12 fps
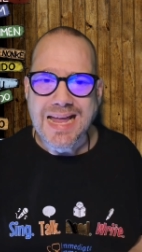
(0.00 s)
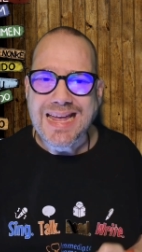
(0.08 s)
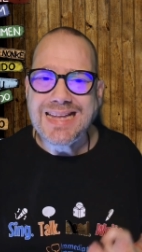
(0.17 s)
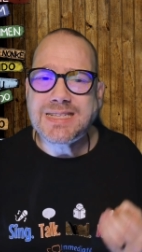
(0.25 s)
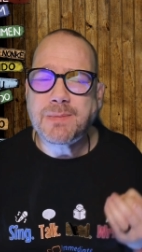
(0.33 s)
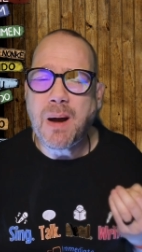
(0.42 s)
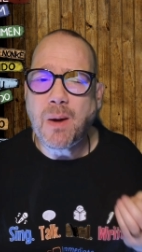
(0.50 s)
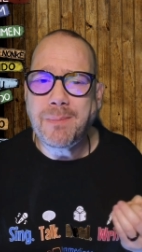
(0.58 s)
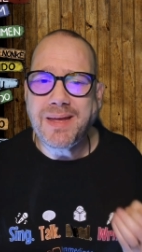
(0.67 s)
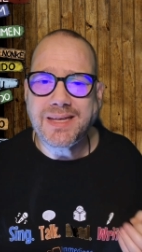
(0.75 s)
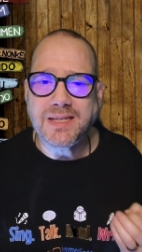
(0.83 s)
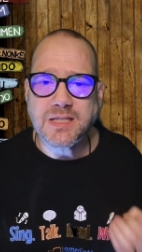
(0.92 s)
It's about
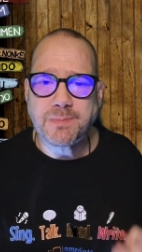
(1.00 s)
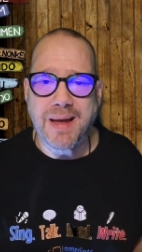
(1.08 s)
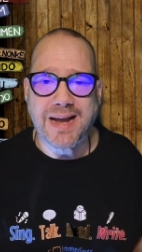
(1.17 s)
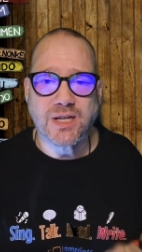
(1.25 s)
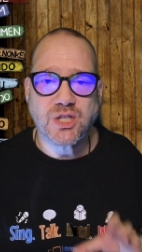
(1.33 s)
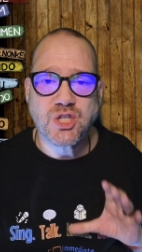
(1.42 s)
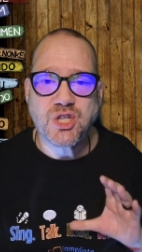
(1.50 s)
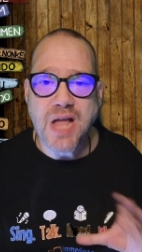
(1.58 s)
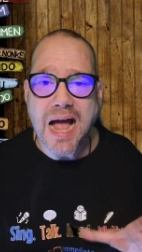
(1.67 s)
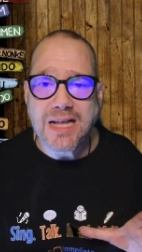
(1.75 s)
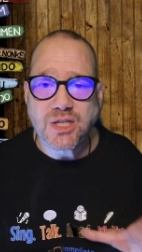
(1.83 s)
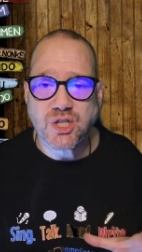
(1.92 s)
making Spanish
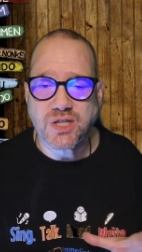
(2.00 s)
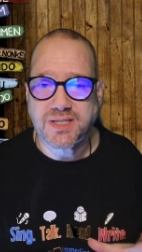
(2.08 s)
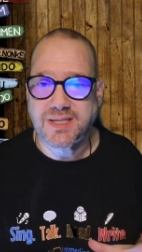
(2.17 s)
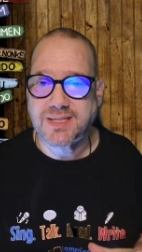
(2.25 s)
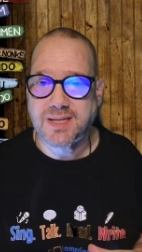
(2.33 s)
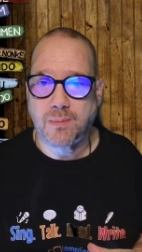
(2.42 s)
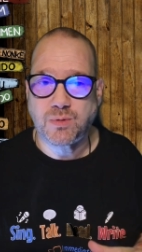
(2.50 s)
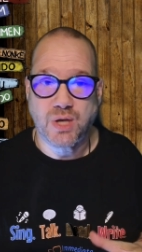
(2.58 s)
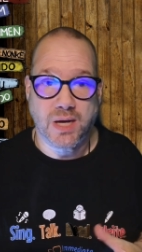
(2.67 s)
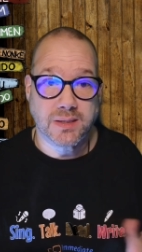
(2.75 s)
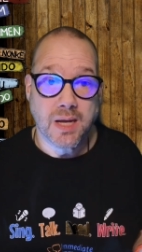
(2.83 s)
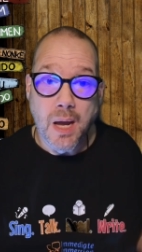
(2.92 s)
not just a
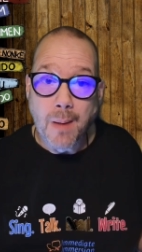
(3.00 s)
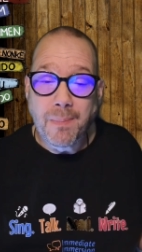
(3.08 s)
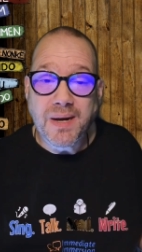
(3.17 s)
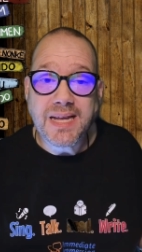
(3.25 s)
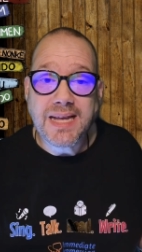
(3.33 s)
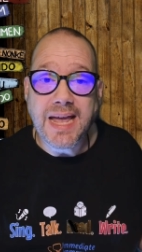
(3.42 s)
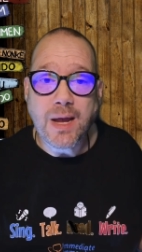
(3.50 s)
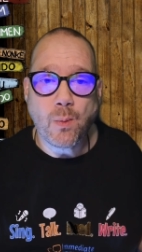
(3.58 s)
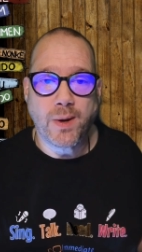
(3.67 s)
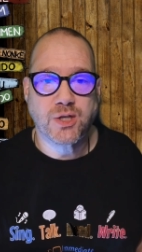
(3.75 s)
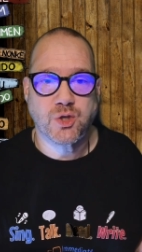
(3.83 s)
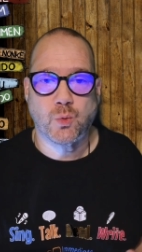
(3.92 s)
subject, but a
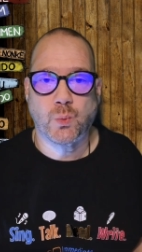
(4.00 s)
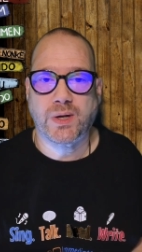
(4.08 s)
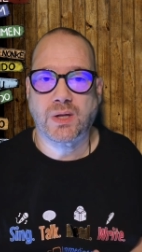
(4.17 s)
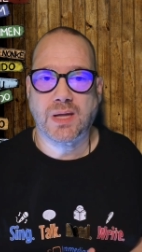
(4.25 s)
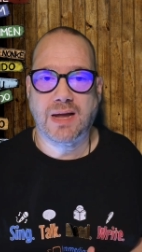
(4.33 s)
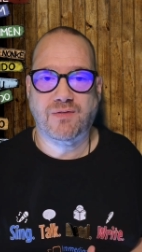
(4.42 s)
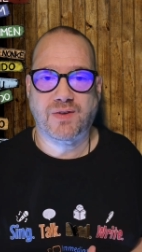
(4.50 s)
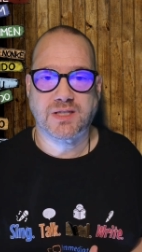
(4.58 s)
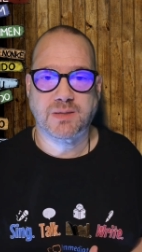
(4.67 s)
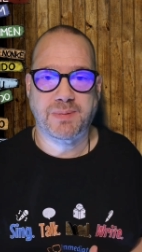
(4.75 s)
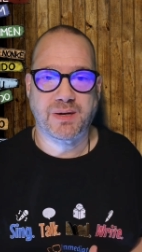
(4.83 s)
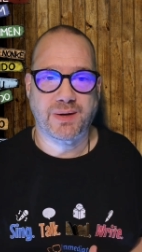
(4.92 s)
gateway to real life
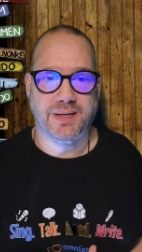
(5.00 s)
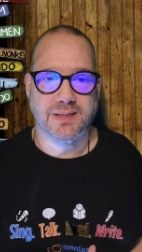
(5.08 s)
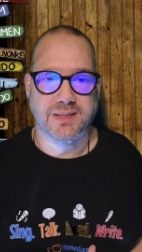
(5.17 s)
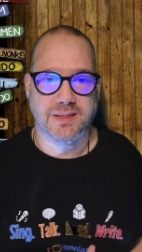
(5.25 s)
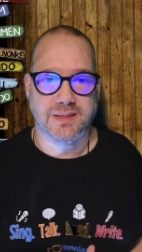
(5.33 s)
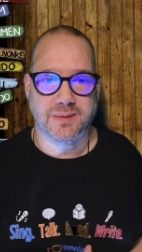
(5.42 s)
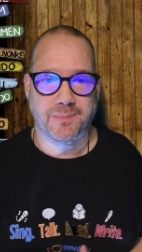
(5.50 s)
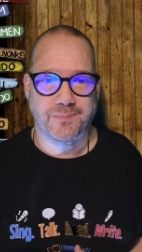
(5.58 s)
experiences.